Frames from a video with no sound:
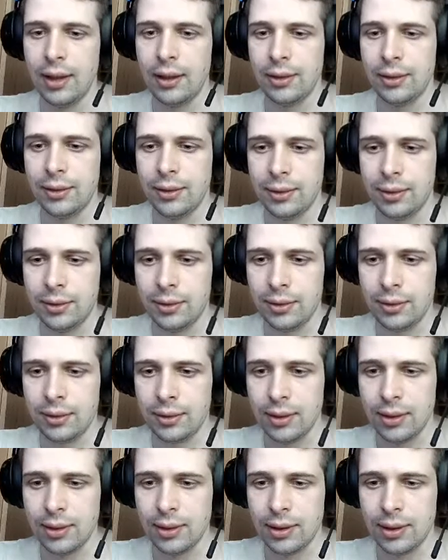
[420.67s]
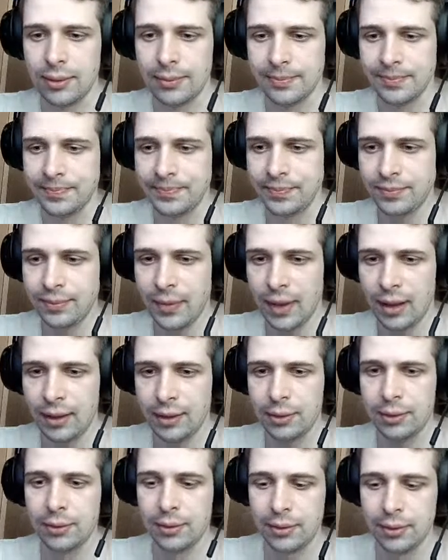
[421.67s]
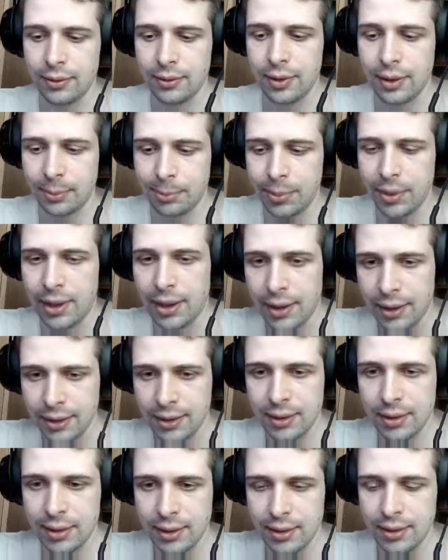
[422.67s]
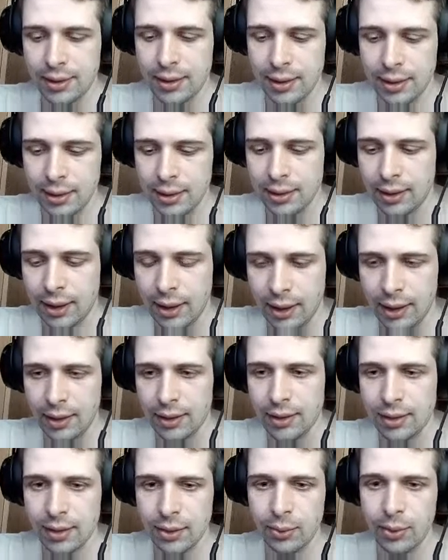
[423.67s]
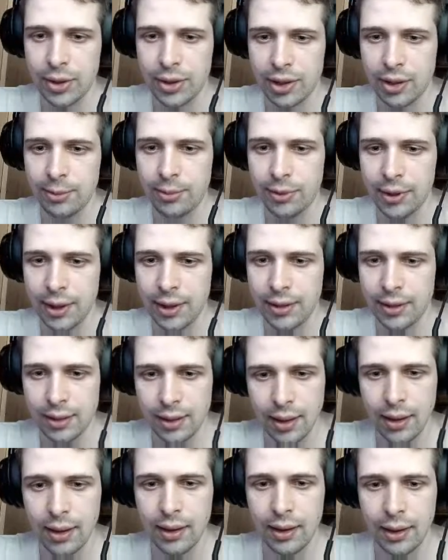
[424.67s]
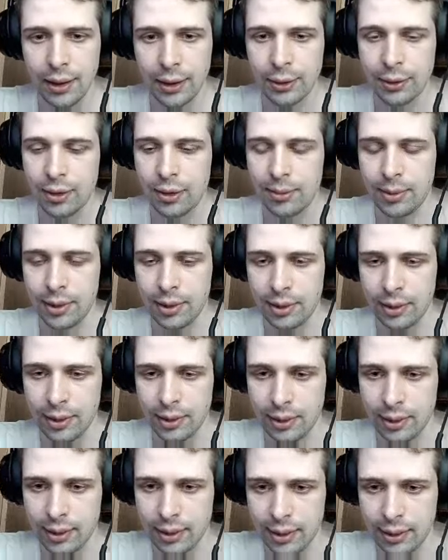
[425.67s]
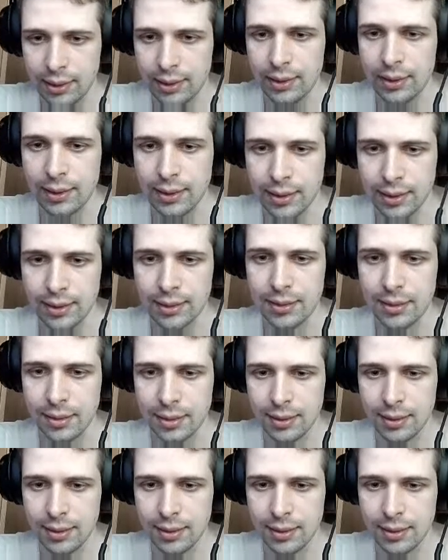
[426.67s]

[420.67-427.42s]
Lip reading: to parse the keys which are pressed. In terminal it is